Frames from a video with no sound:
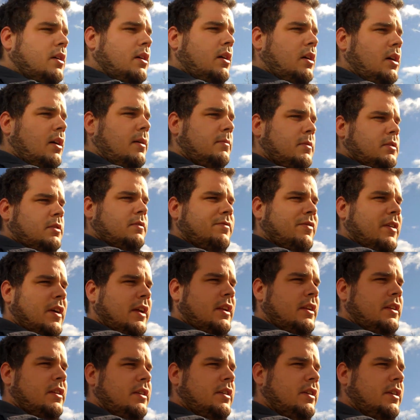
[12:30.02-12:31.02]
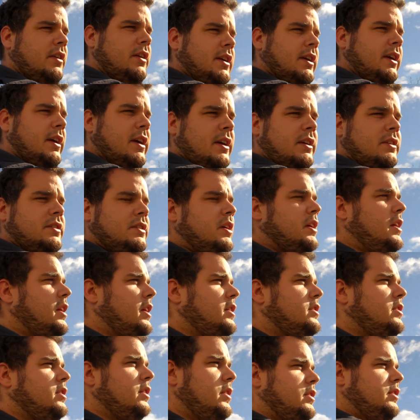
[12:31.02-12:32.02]
Oh, I'm just venting to you guys. I
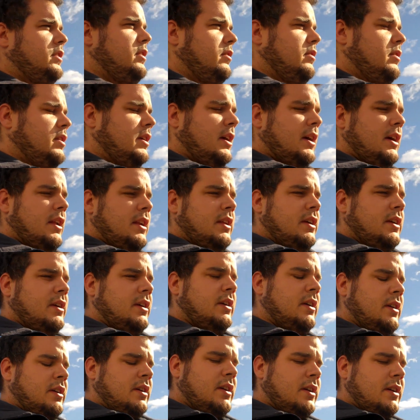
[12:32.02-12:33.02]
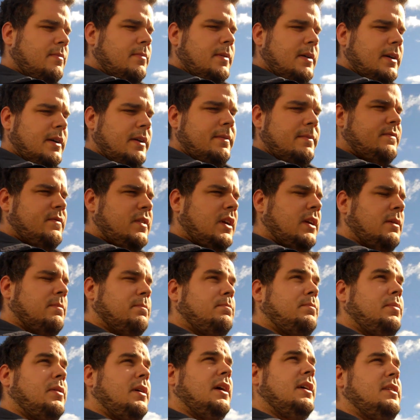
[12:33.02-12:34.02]
shouldn't do that. But freaking
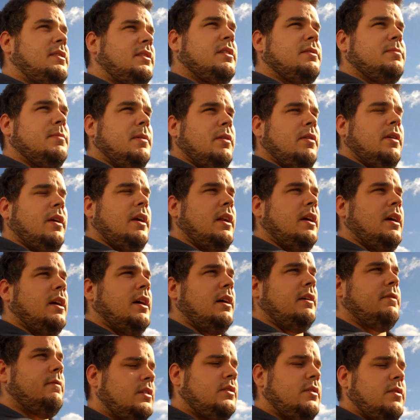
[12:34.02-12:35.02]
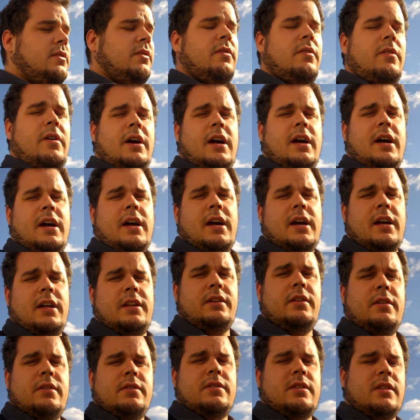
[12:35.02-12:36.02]
pisses me right off. So
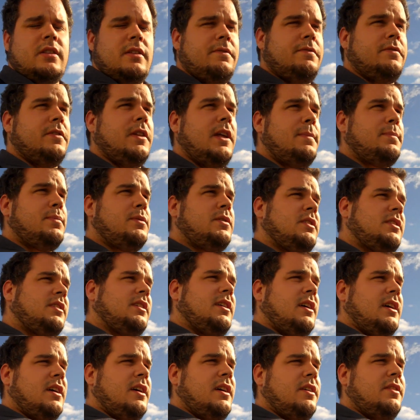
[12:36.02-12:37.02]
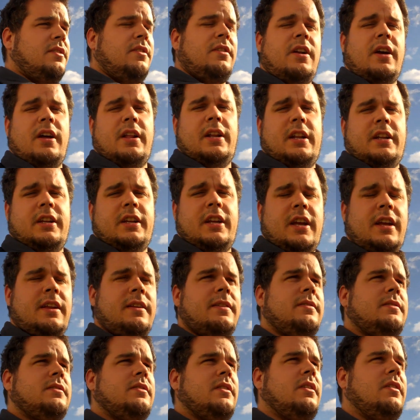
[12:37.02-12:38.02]
news on the flips, they're not in
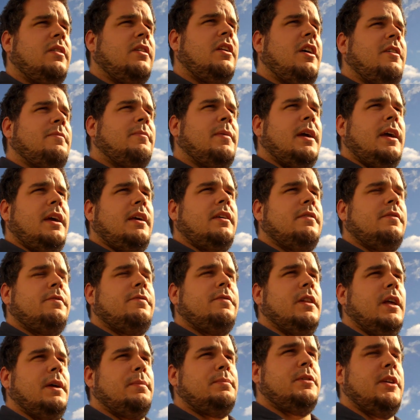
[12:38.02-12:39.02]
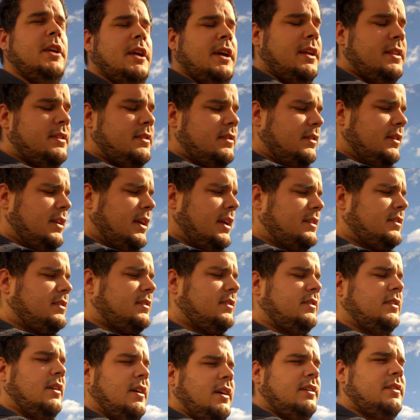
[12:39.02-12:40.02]
yet, so I don't have my other flips yet, so that
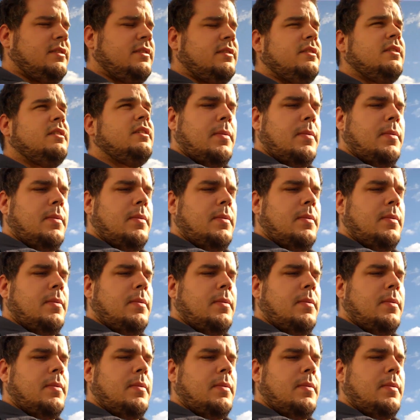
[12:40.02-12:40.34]
sucks.